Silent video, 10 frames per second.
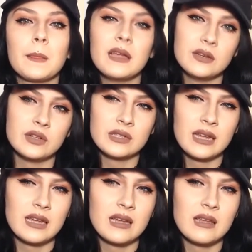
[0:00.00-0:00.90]

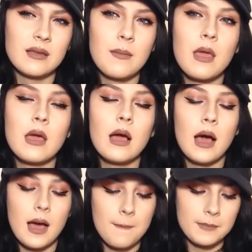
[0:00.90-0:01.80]
Interesting.
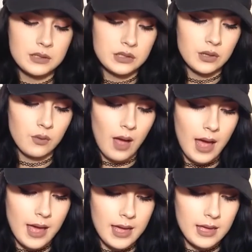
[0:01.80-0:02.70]
Um, so
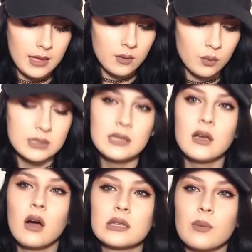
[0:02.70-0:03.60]
I was in the
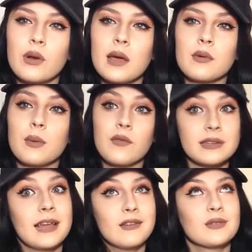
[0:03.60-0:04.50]
hot tub one night with my
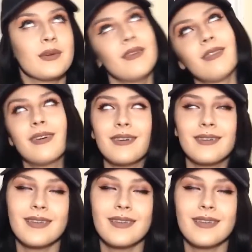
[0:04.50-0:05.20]
friend Taylor Smith,